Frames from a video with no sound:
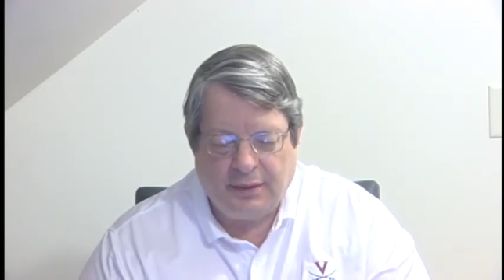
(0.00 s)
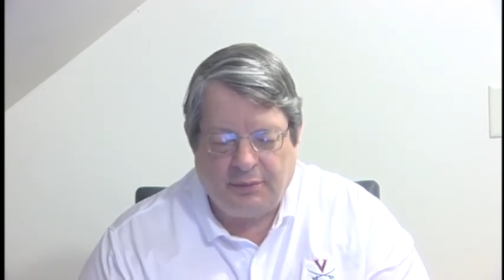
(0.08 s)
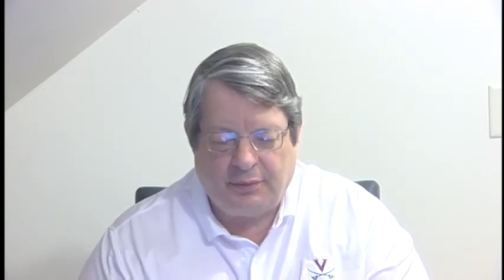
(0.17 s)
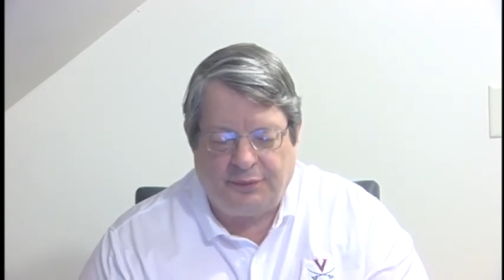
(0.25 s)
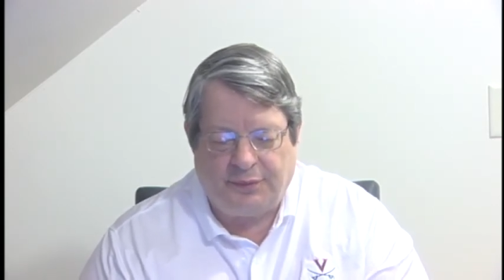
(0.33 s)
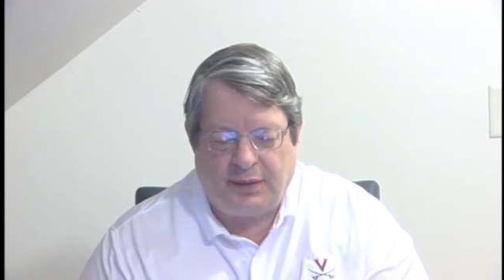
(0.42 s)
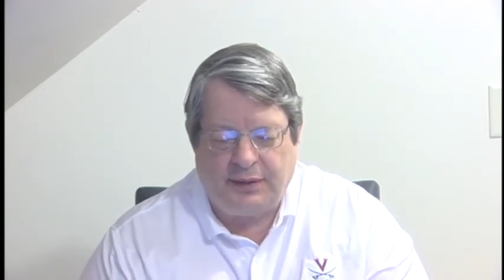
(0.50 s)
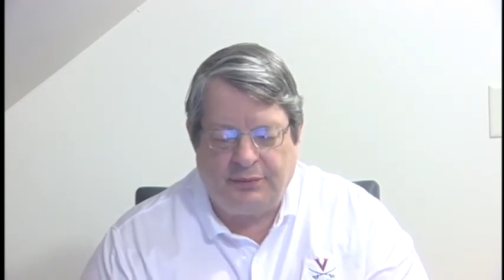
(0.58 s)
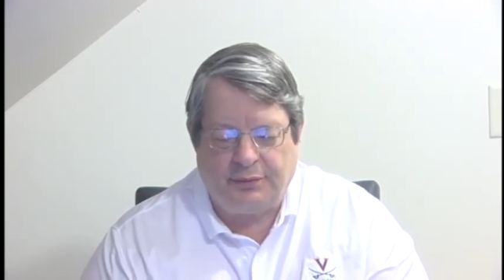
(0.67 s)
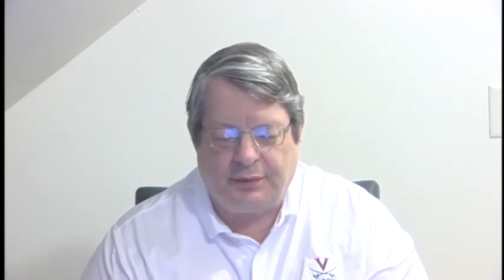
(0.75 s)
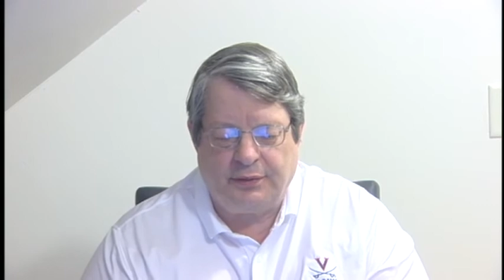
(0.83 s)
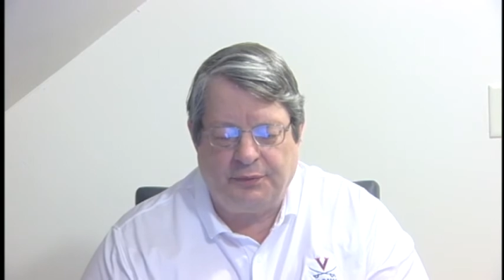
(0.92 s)
We find
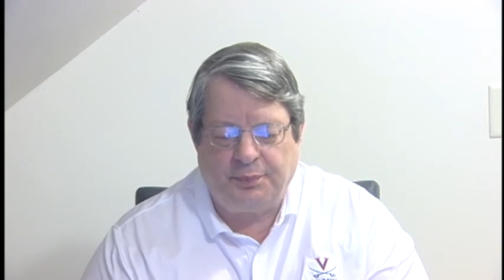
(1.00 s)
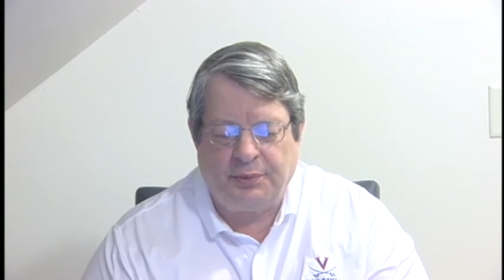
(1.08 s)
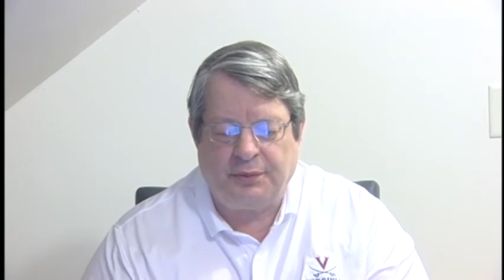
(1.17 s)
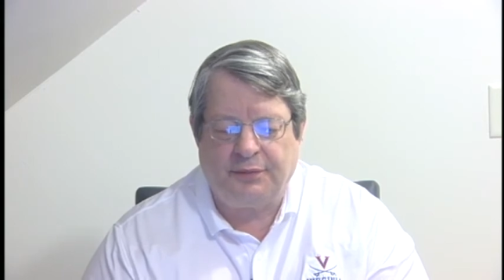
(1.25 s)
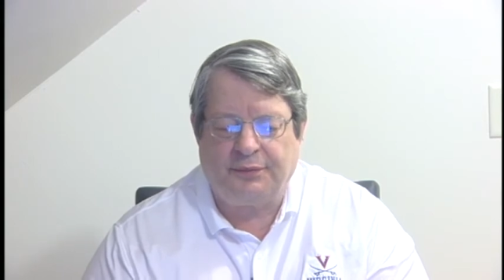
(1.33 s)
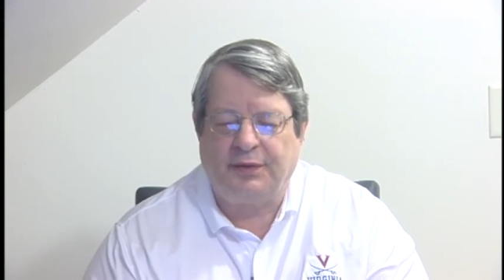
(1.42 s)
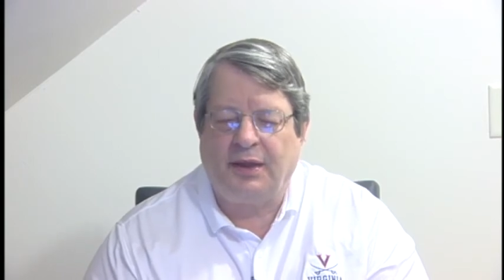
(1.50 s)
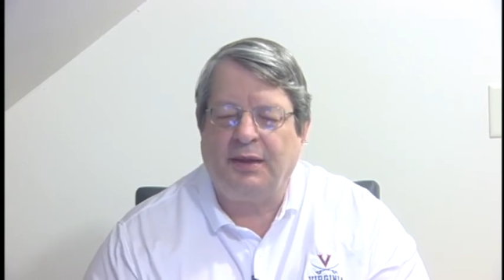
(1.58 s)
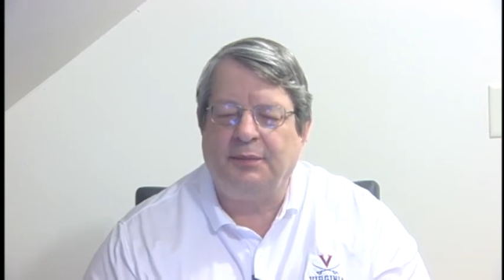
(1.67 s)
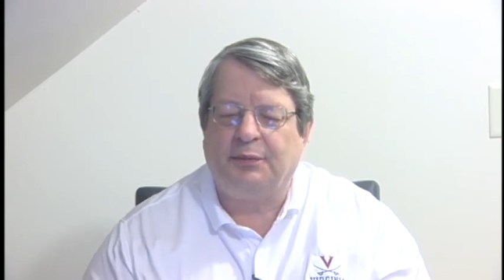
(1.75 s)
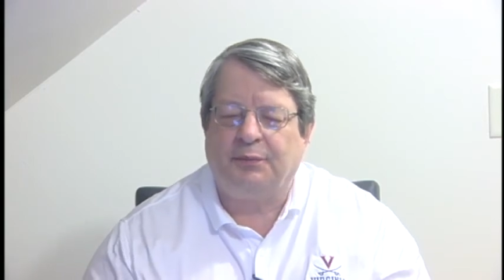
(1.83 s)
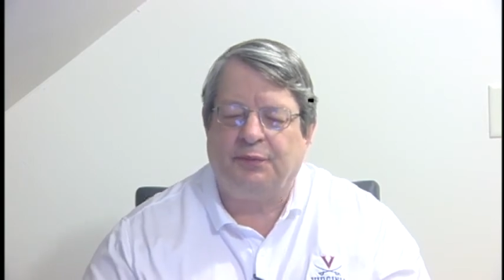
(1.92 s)
during this period of
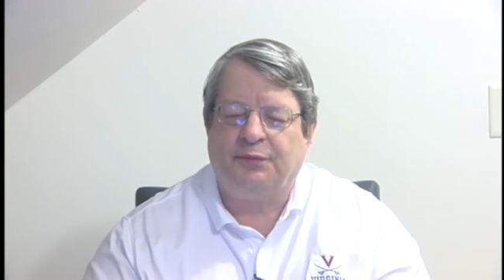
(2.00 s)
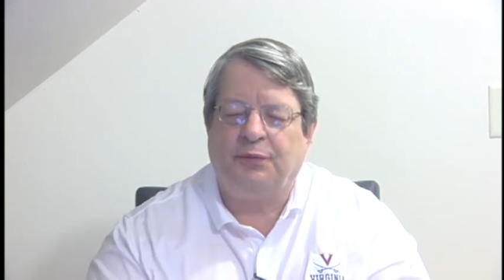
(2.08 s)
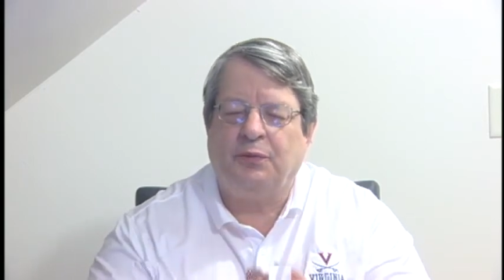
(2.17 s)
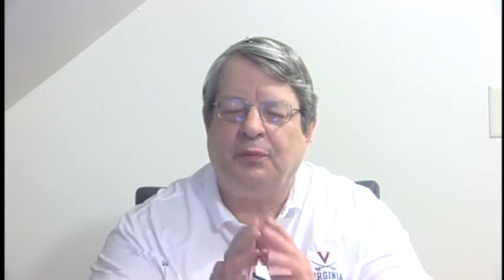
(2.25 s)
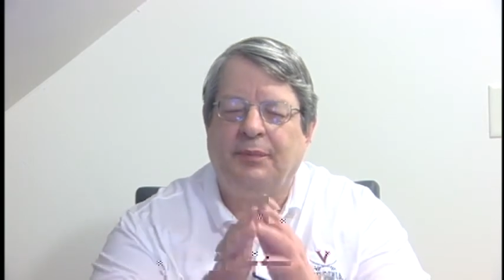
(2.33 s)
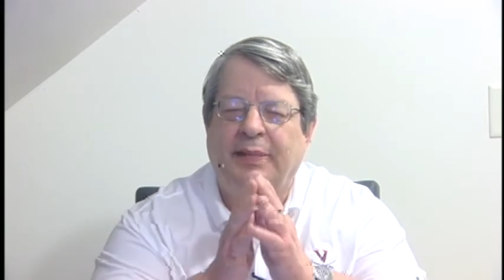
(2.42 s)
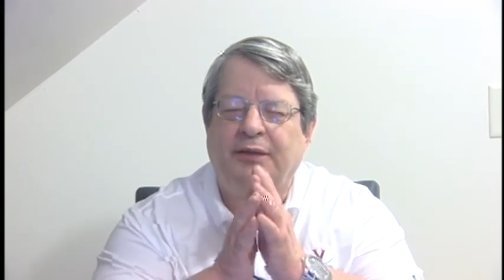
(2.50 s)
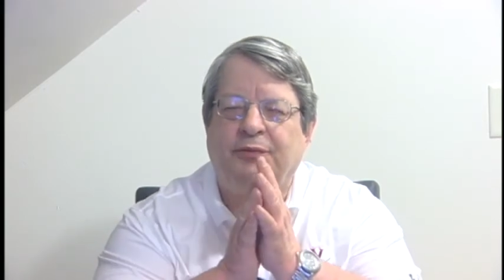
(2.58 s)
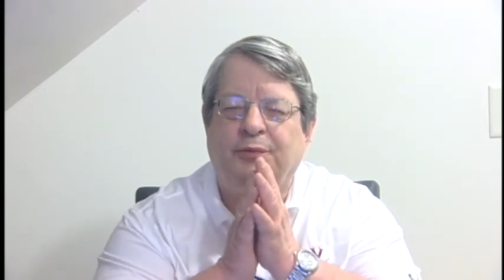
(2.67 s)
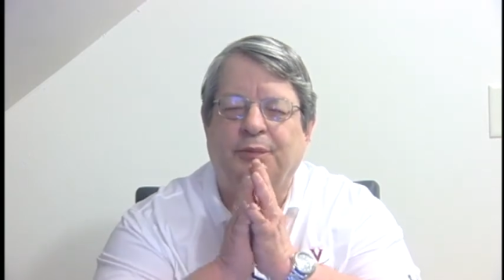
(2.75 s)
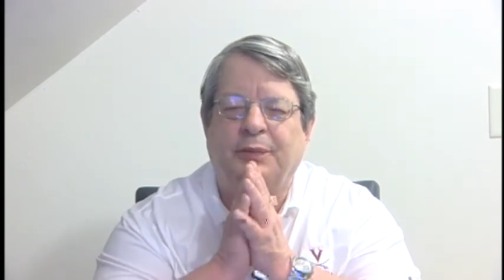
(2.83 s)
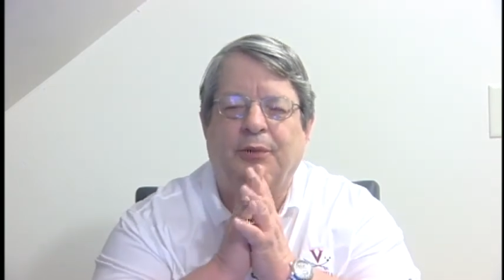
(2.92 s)
time there were four
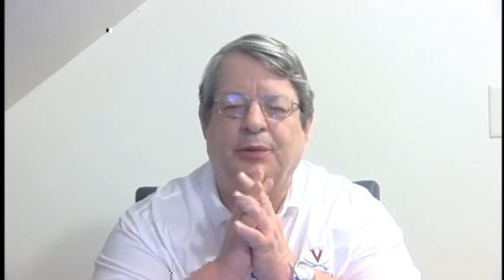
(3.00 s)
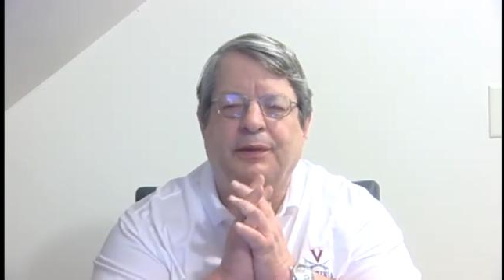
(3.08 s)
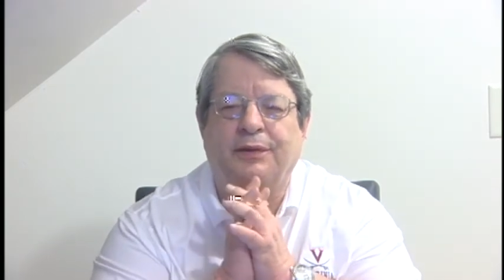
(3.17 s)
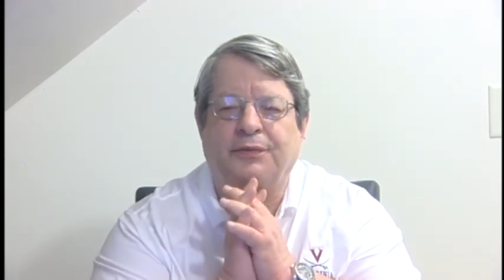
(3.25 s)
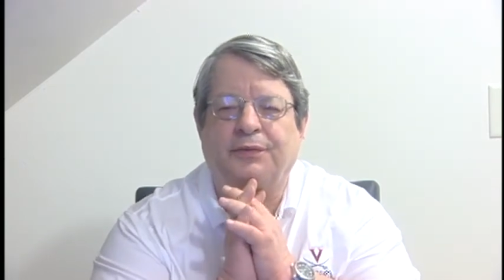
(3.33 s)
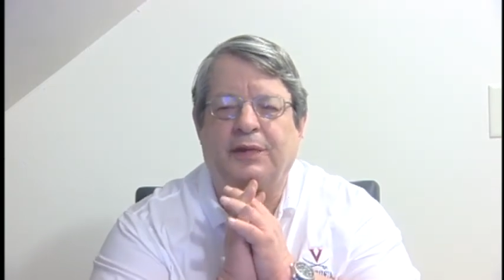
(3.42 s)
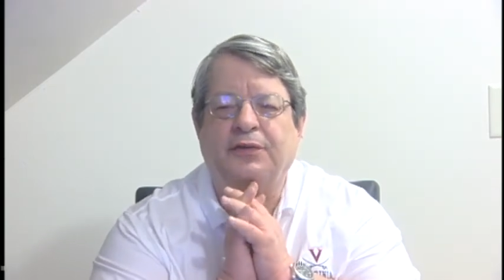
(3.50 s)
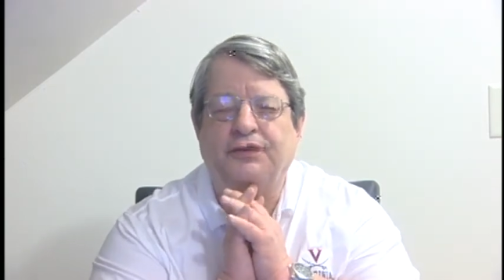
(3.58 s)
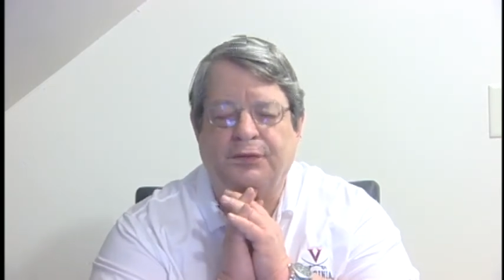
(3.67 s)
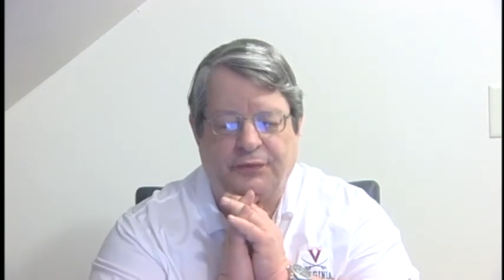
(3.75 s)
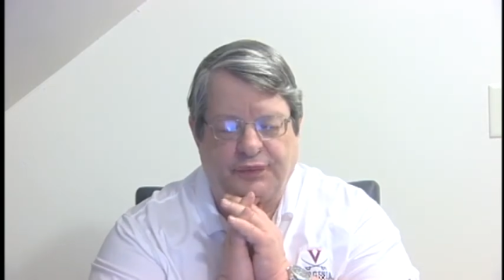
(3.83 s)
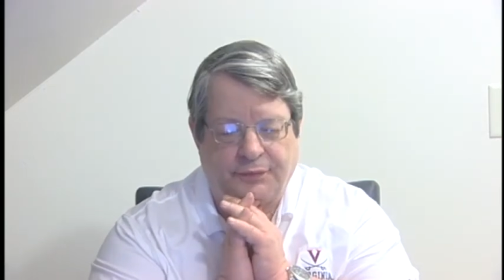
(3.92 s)
major
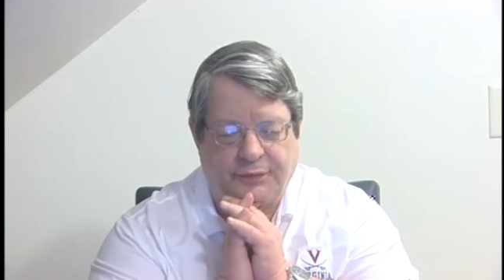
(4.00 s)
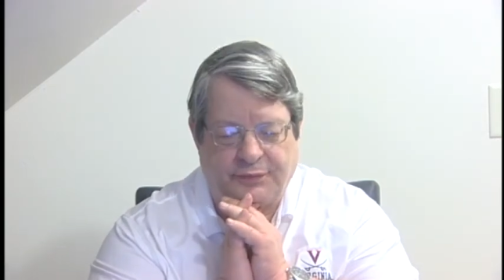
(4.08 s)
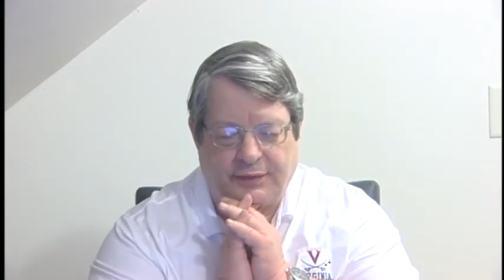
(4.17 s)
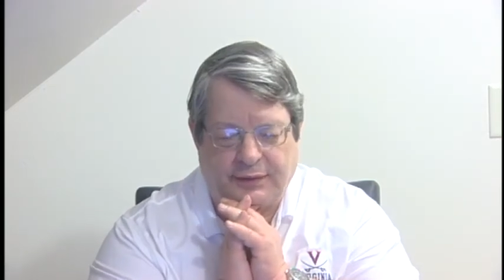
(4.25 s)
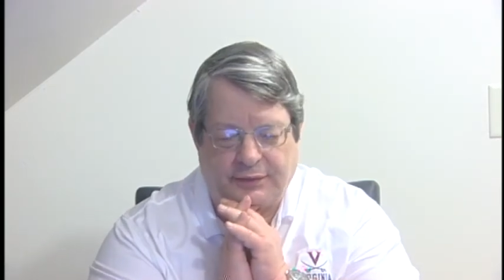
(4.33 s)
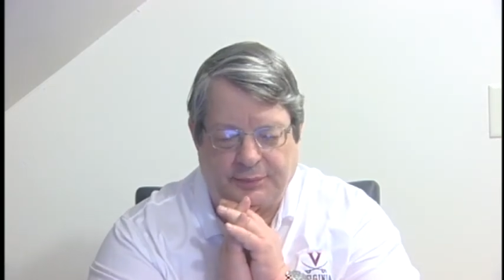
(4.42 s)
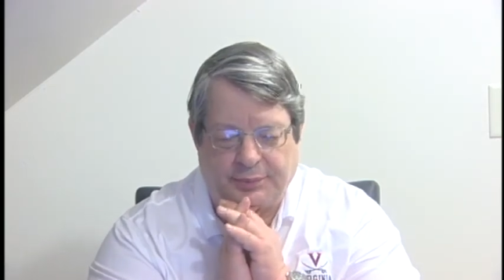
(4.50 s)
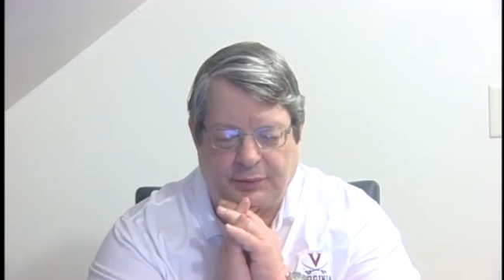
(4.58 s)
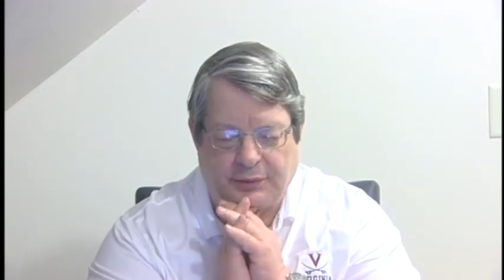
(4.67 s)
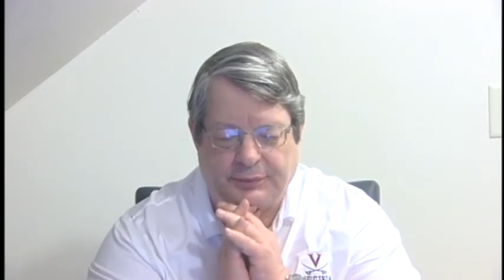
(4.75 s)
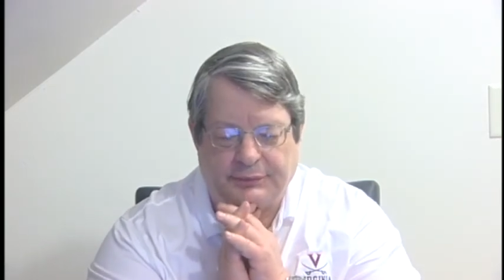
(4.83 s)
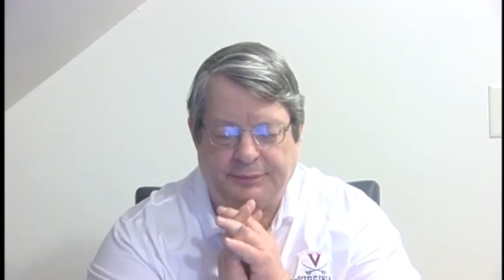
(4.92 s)
reorganizations of the State
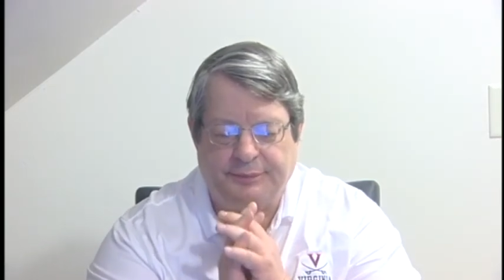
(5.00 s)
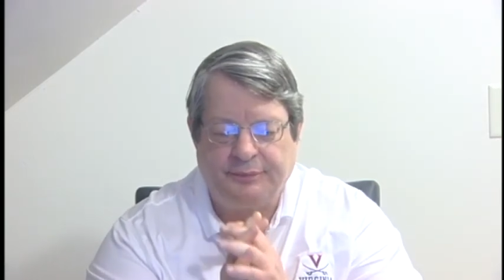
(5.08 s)
Department.